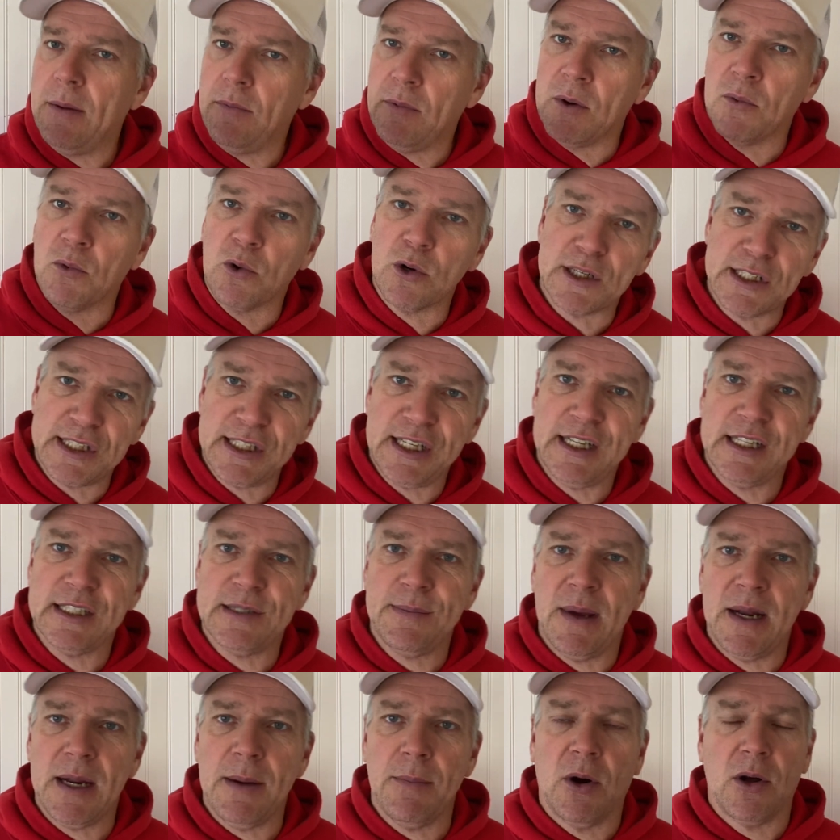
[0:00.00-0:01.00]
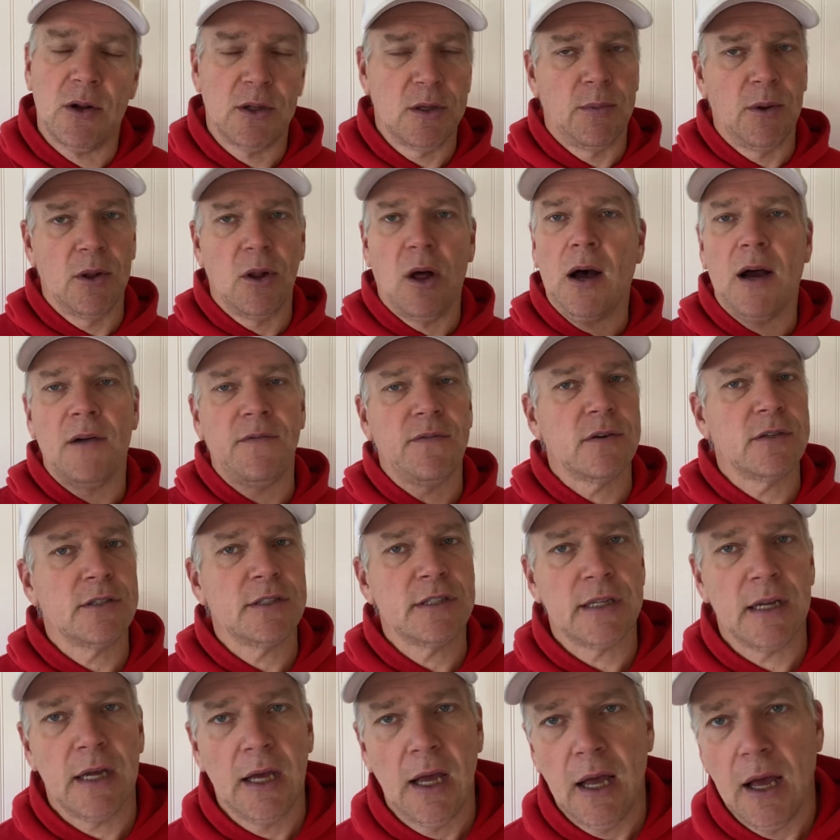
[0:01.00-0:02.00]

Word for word: We weren't seeing as many multiple offers.